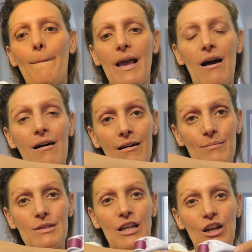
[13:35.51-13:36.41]
my
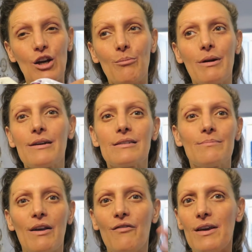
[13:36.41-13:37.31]
arms alone
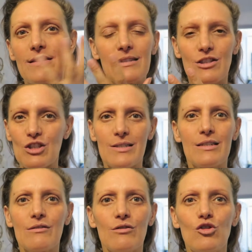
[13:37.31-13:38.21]
because my face is just
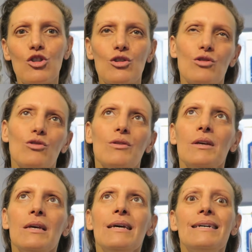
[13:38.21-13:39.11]
still too
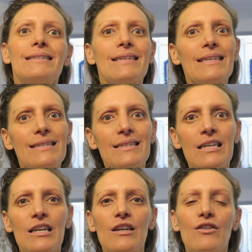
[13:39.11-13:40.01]

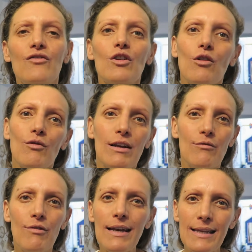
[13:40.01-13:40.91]
sensitive, not
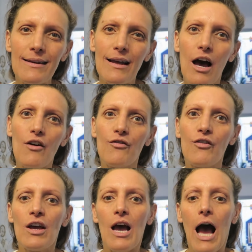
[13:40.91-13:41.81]
really ready enough,
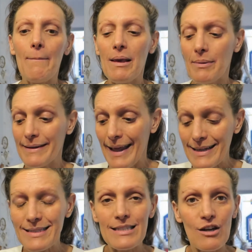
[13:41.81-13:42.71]
and maybe
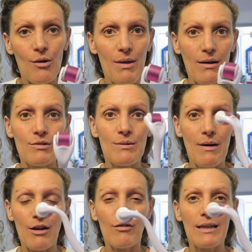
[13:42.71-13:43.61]
next year I'll be able to
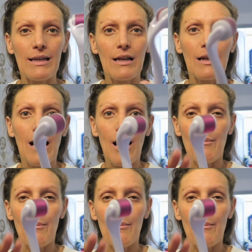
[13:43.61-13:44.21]
microneedle